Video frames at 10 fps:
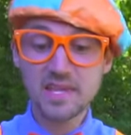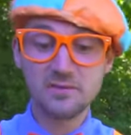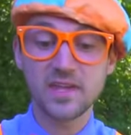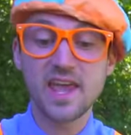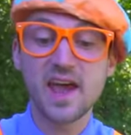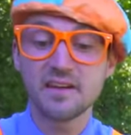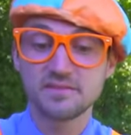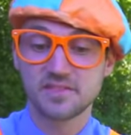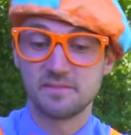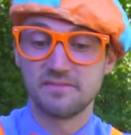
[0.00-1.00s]
And we have
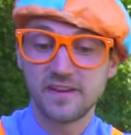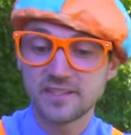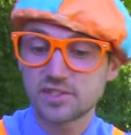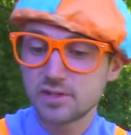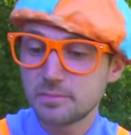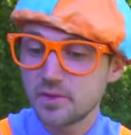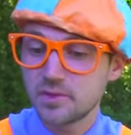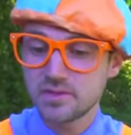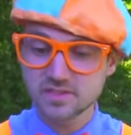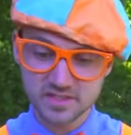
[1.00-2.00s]
some
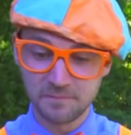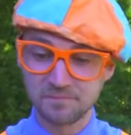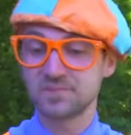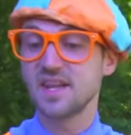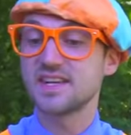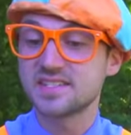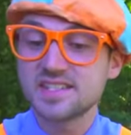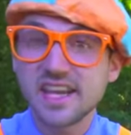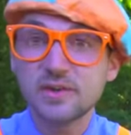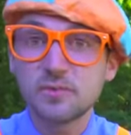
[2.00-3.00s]
vegetables, a
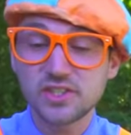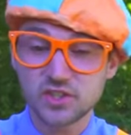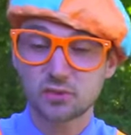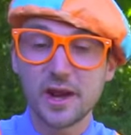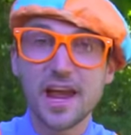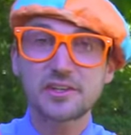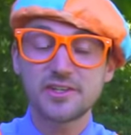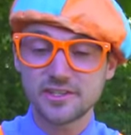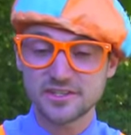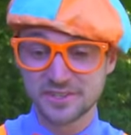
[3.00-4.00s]
sandwich,
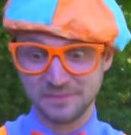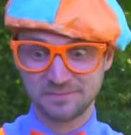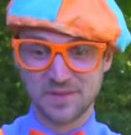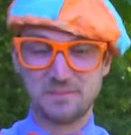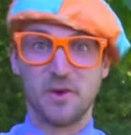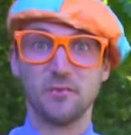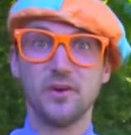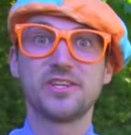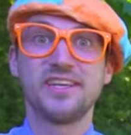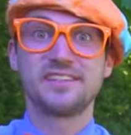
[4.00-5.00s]
crackers. But
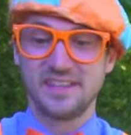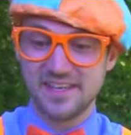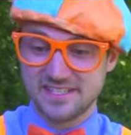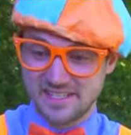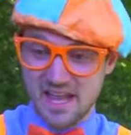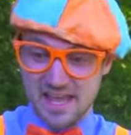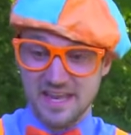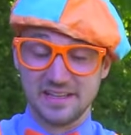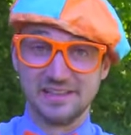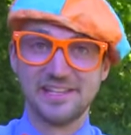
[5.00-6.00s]
we'll get to this
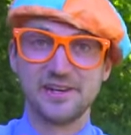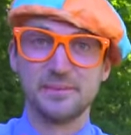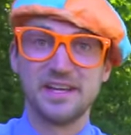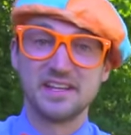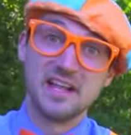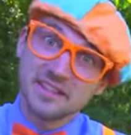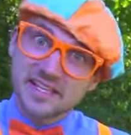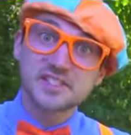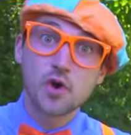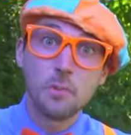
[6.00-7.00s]
in a little bit.
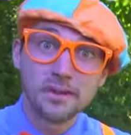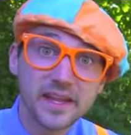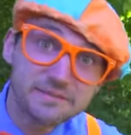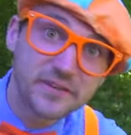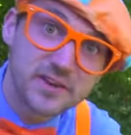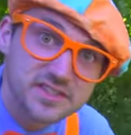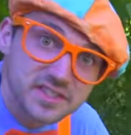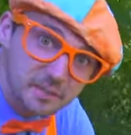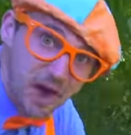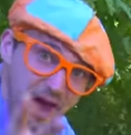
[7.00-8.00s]
Let's go play first.
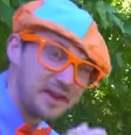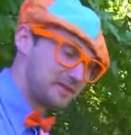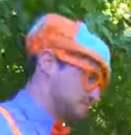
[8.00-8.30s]
Come on.